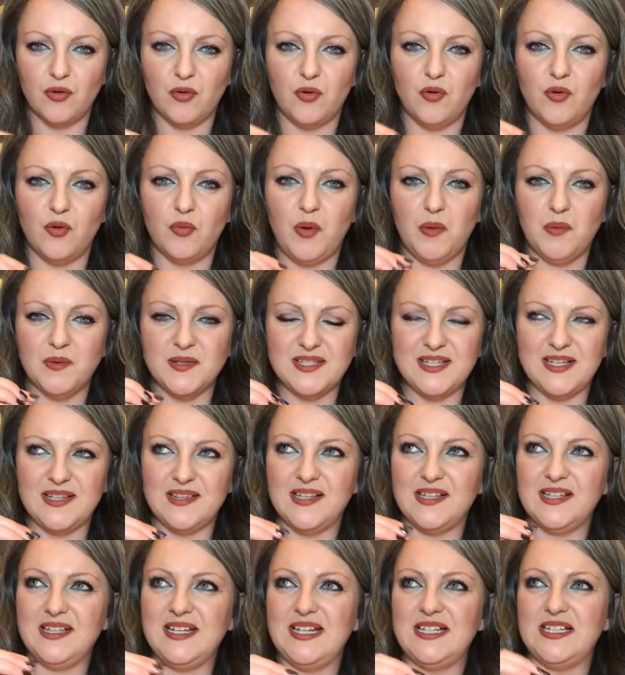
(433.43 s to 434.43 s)
or what was it
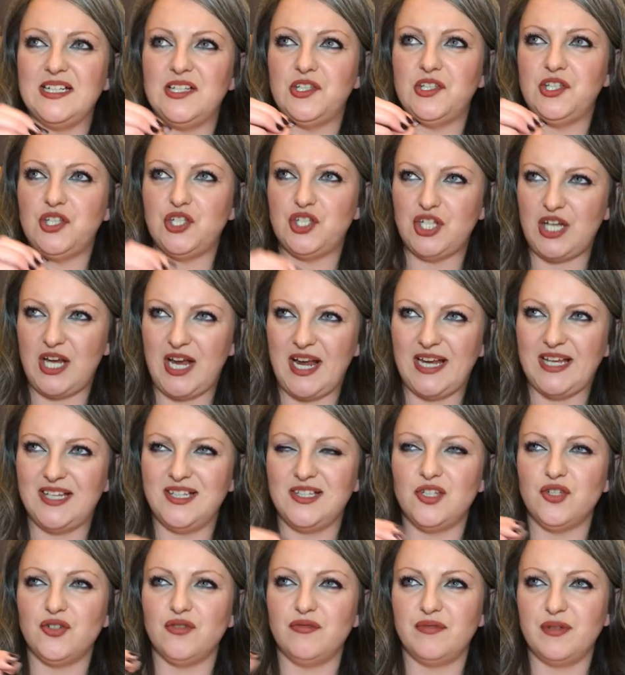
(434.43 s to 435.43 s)
that needed to
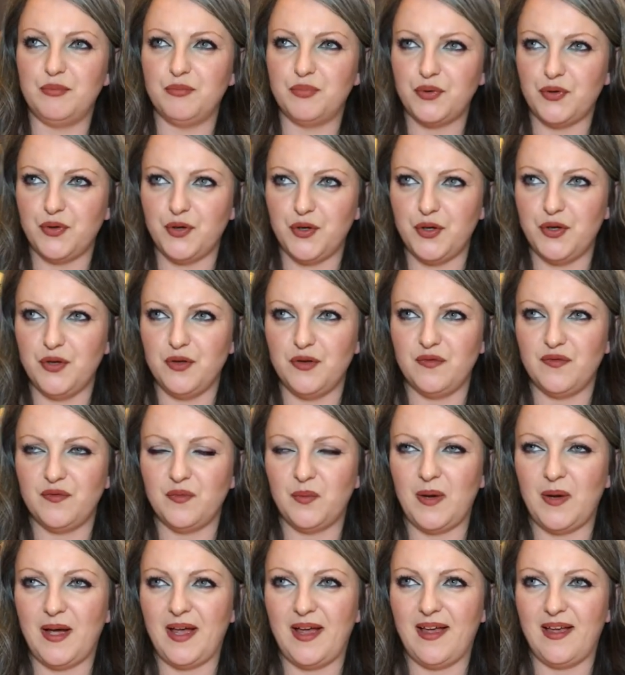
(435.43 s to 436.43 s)
change or improve,
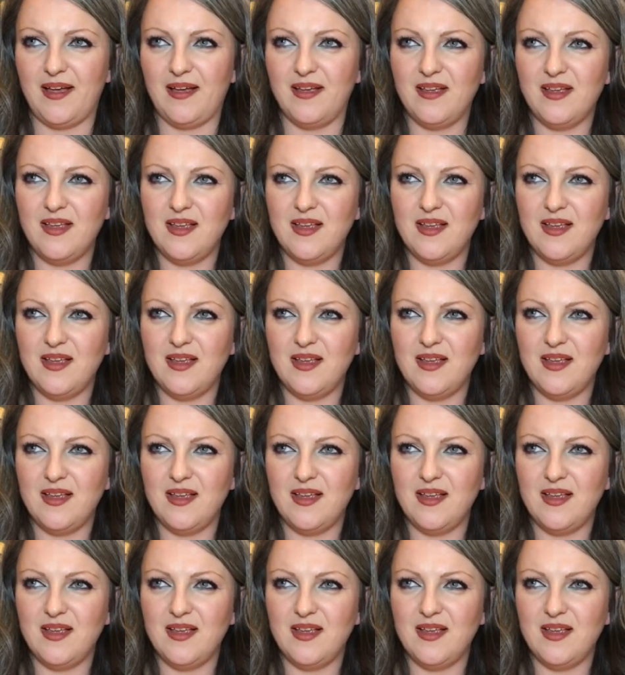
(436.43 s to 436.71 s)
where